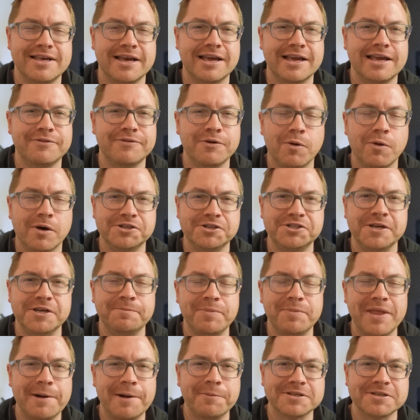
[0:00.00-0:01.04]
Thank you for watching,
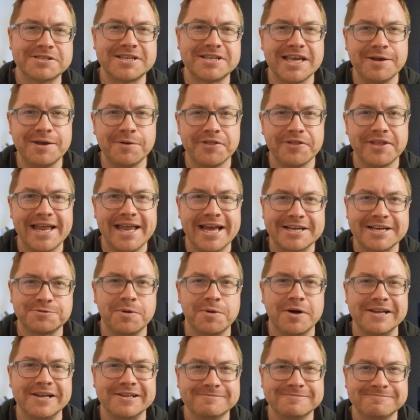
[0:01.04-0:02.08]
and we'll see you on the next
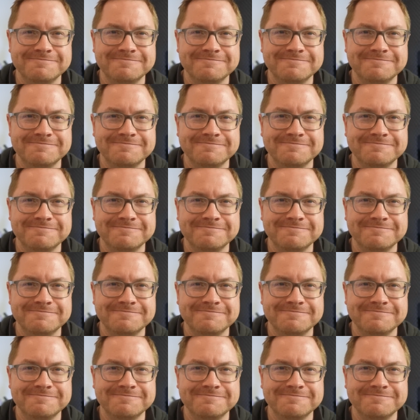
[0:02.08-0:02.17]
one.